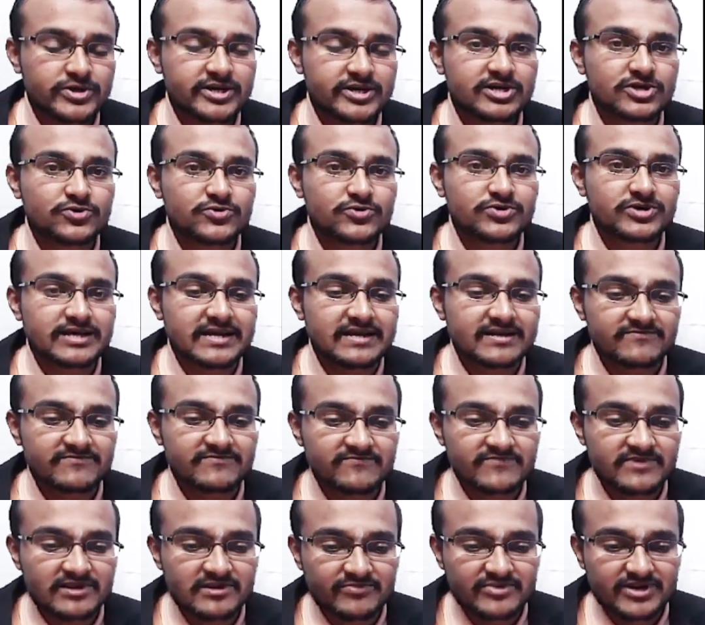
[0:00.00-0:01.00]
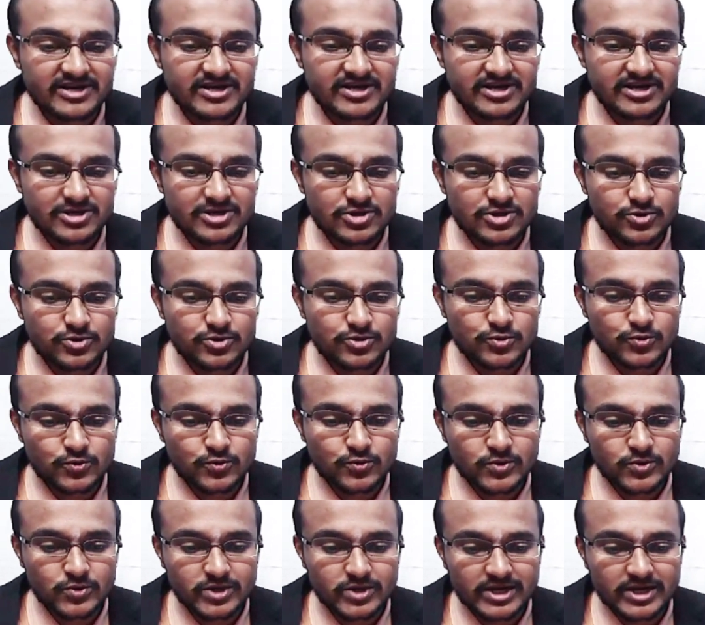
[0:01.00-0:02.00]
2 into 10 will be
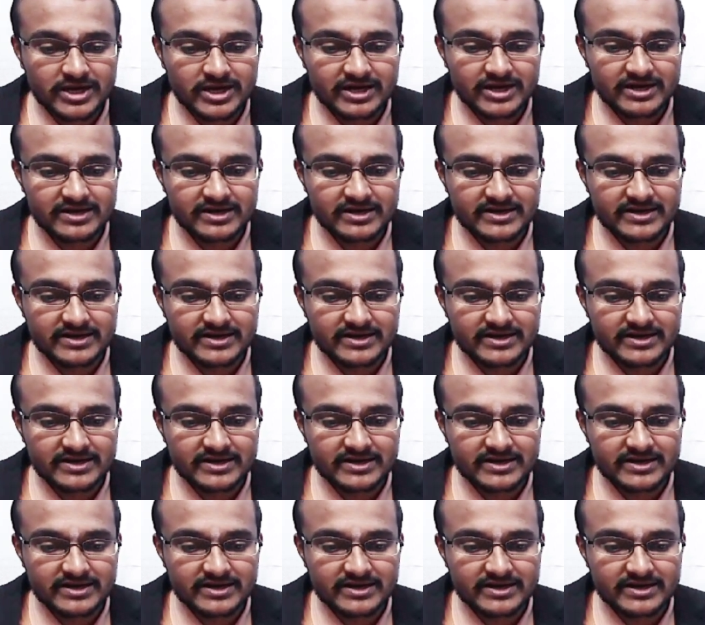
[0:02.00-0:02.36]
200.